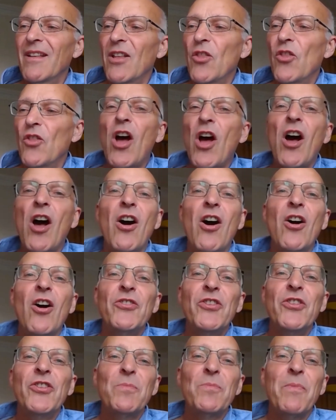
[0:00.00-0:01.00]
the
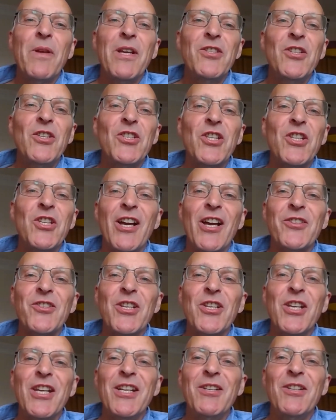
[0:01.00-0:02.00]
hardest bit is
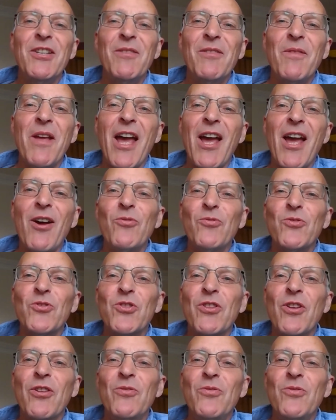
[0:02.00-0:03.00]
cutting out
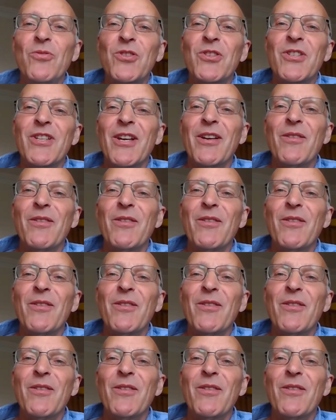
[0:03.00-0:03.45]
those